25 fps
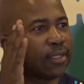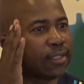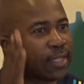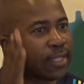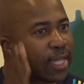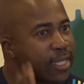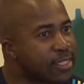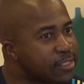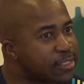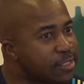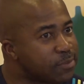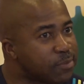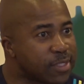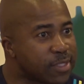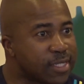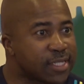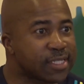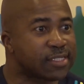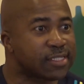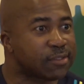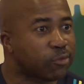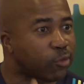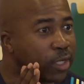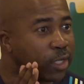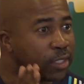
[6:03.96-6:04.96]
90
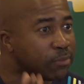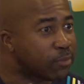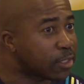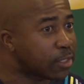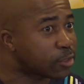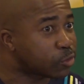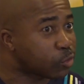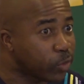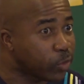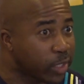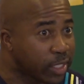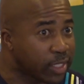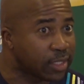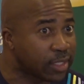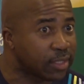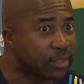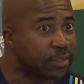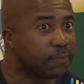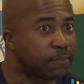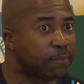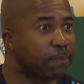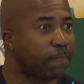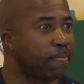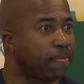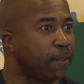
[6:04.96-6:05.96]
minutes, one must win,
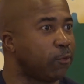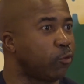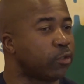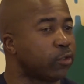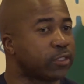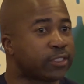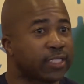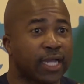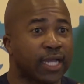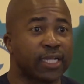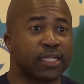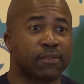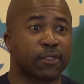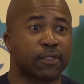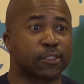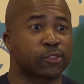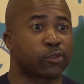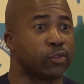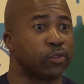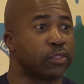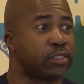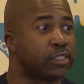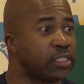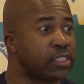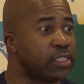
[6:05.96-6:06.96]
Utani must
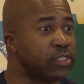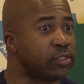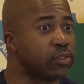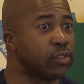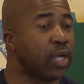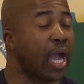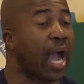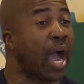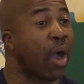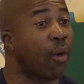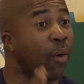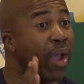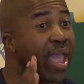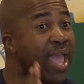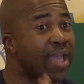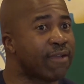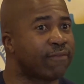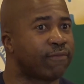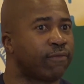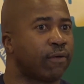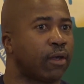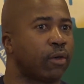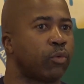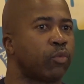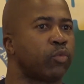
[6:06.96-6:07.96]
continue.
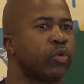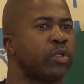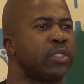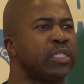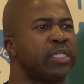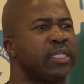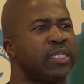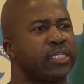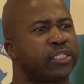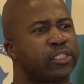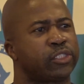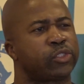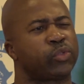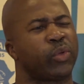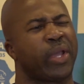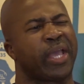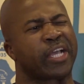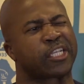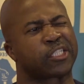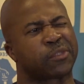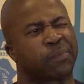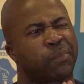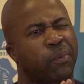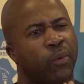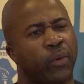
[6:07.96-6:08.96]
However, we need to
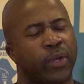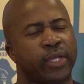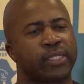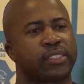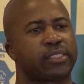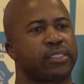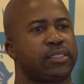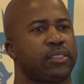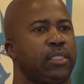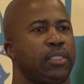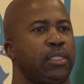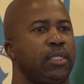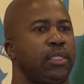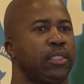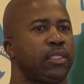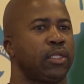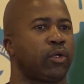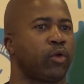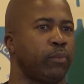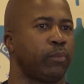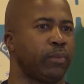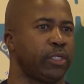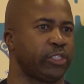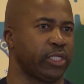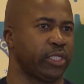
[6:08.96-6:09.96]
exploit the
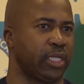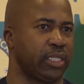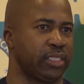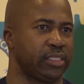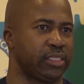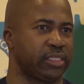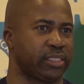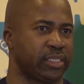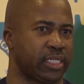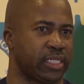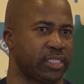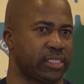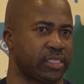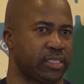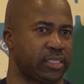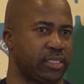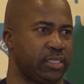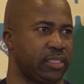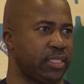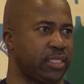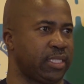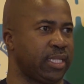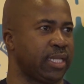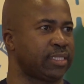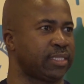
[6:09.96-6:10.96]
commercial interests
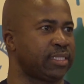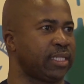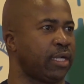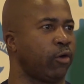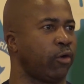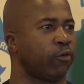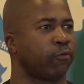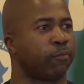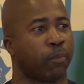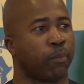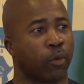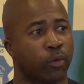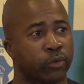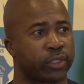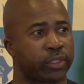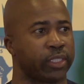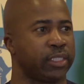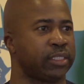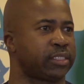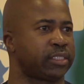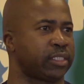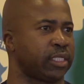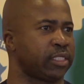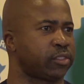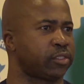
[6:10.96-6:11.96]
that are of both
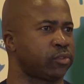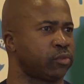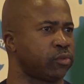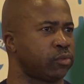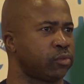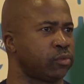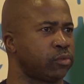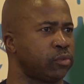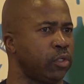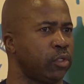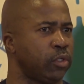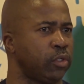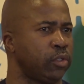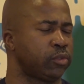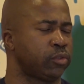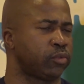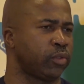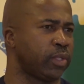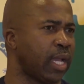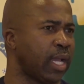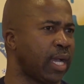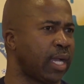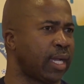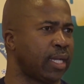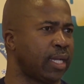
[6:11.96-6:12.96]
interest to
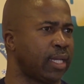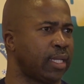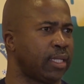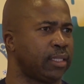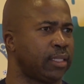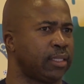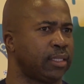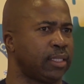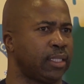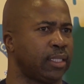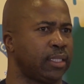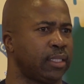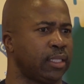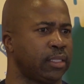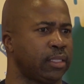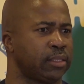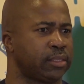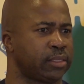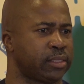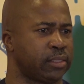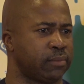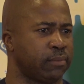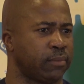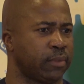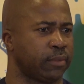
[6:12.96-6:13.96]
Yanga and
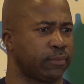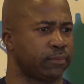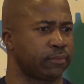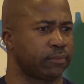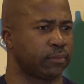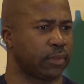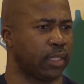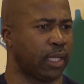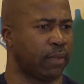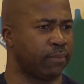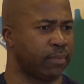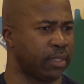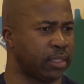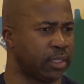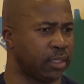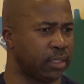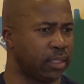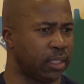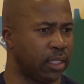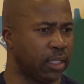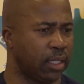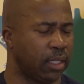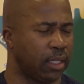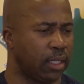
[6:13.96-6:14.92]
Simba. I mean,